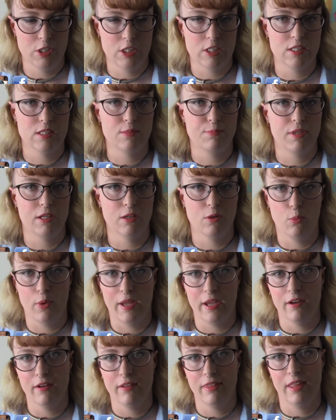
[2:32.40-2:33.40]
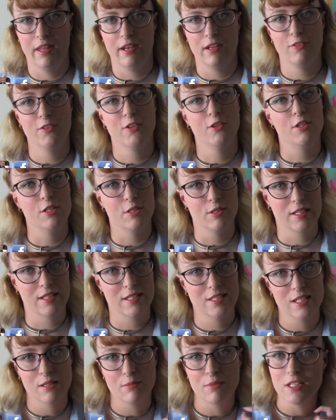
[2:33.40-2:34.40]
Just be aware that if you do
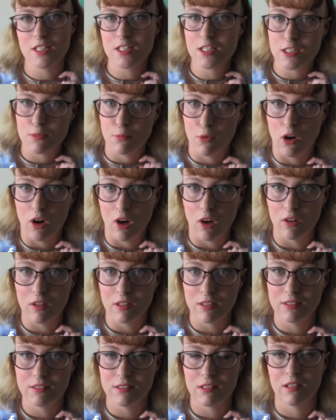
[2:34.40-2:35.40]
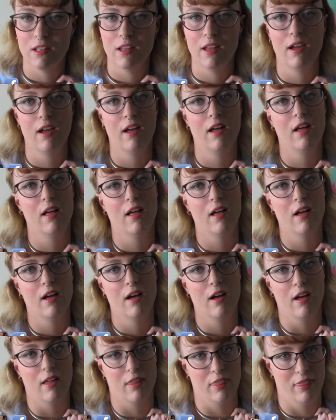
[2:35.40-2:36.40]
get something small,
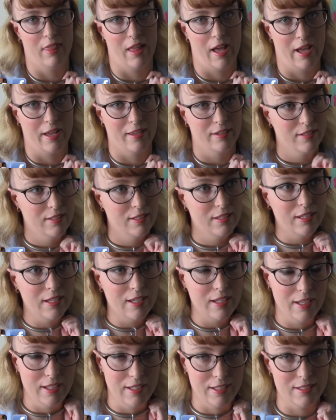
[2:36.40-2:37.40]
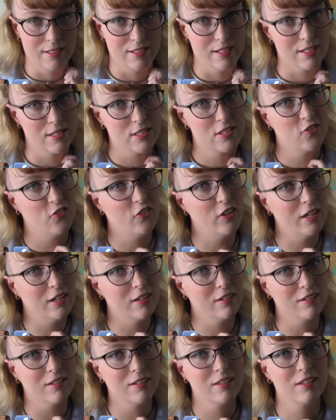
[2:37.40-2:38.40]
that it does
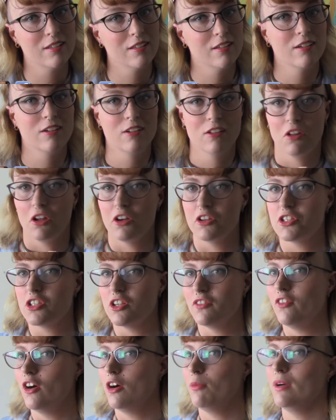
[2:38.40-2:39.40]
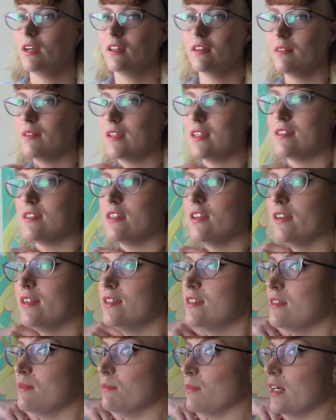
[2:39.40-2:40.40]
feel claustrophobic because there
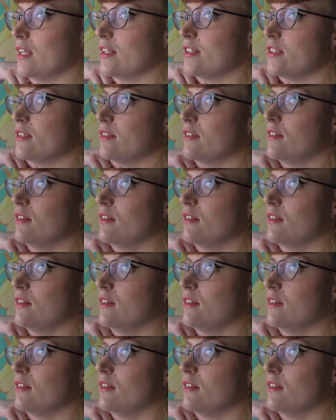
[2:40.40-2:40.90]
isn't much